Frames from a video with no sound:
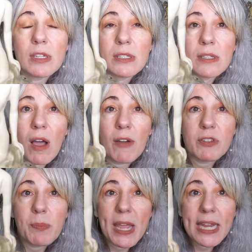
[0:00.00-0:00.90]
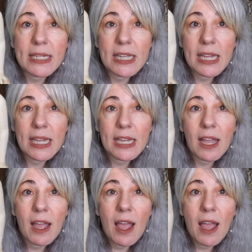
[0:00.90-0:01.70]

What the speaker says: soft painting